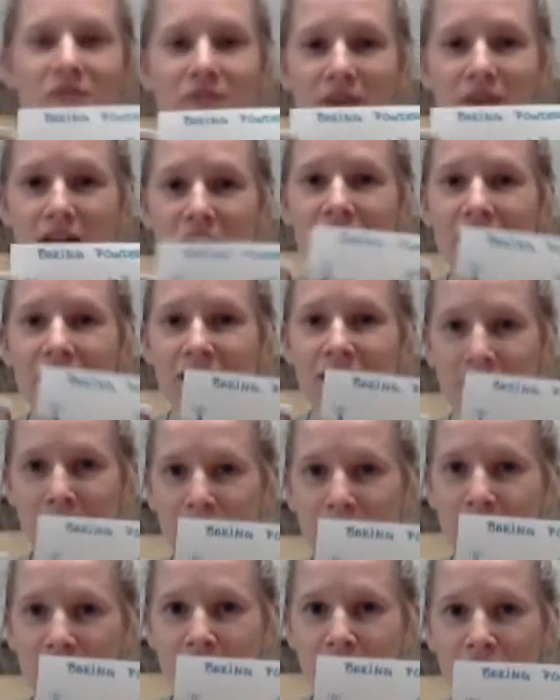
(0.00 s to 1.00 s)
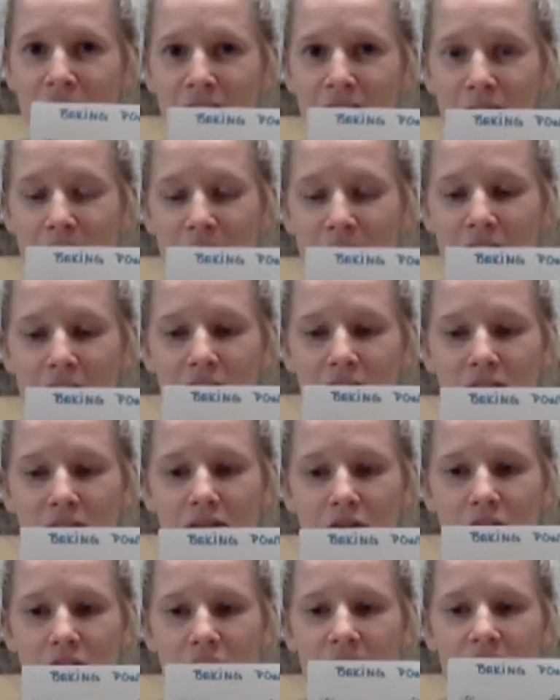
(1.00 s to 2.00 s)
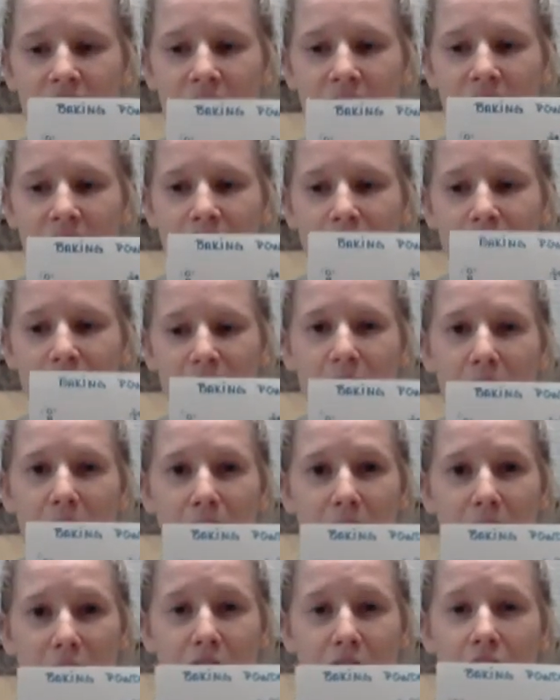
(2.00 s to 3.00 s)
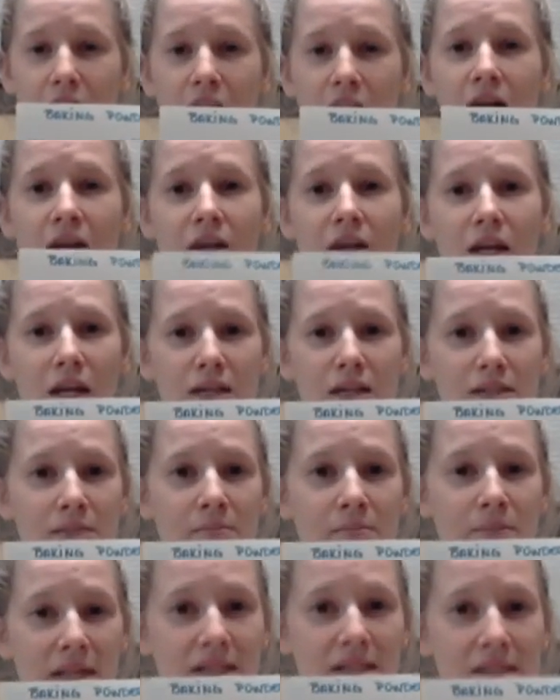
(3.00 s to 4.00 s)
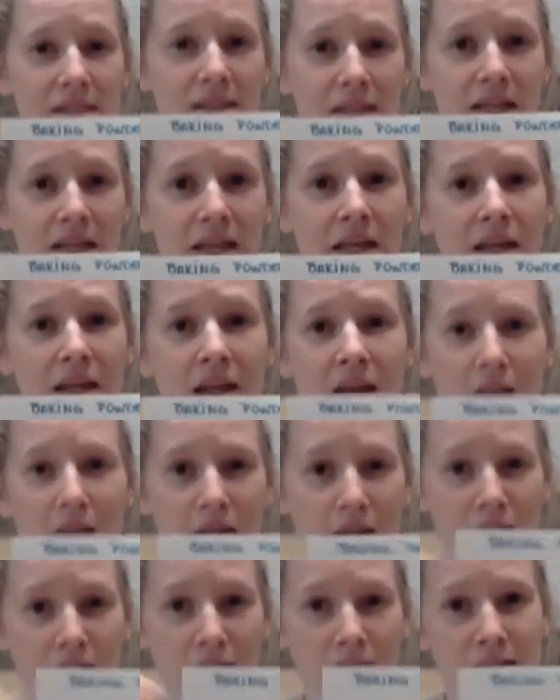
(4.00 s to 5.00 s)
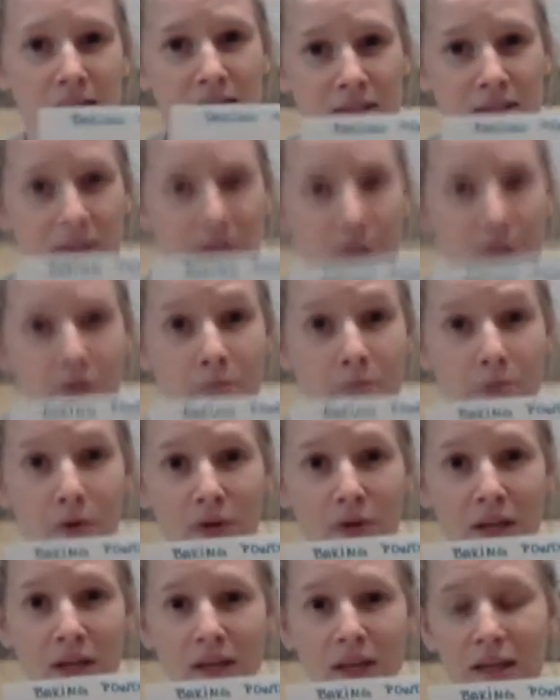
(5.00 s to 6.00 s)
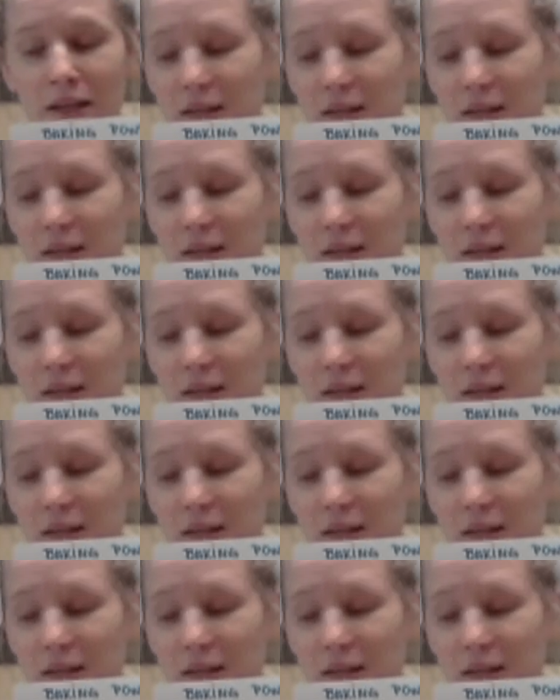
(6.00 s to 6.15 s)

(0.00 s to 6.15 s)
very similar to baking soda, except baking powder has a basic and an acidic component, and